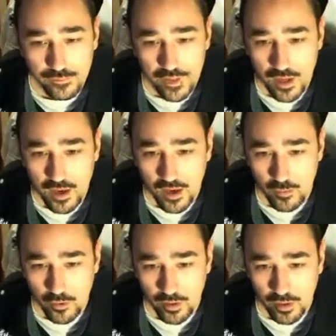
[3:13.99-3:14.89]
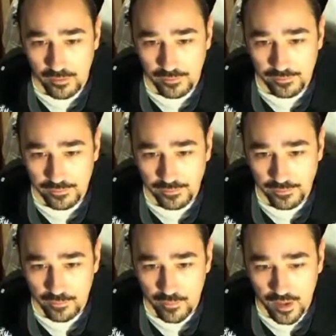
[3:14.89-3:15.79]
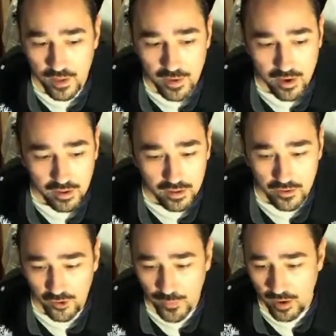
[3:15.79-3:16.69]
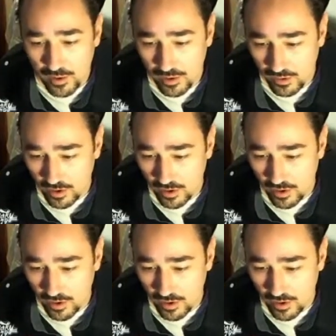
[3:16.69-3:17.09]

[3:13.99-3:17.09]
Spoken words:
And I am quick. American disparities.